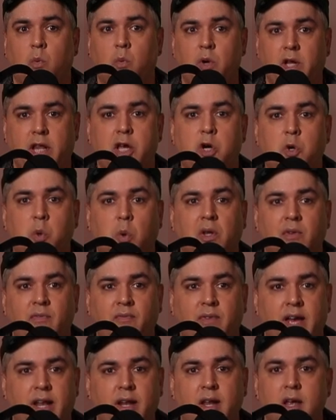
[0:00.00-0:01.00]
a really cool
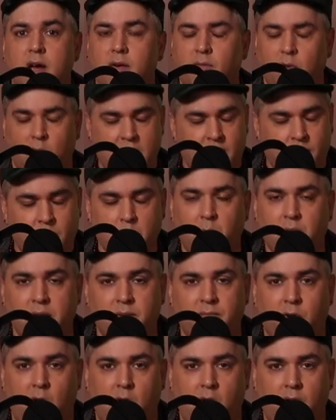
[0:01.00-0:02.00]
event for
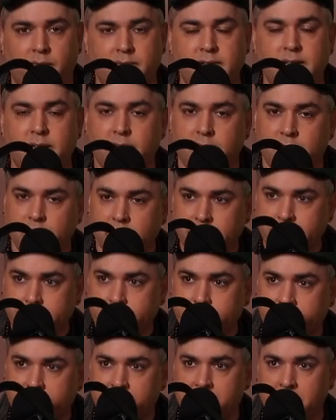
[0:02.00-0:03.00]
everyone involved,
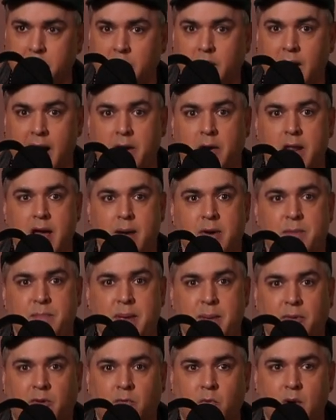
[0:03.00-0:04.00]
you know, I don't know how many
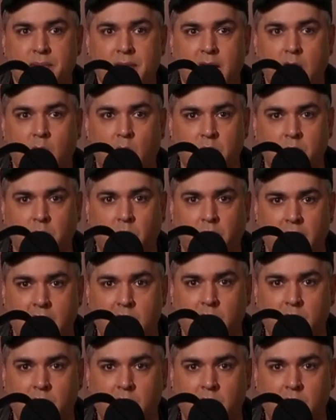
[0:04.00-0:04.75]
people have read that article in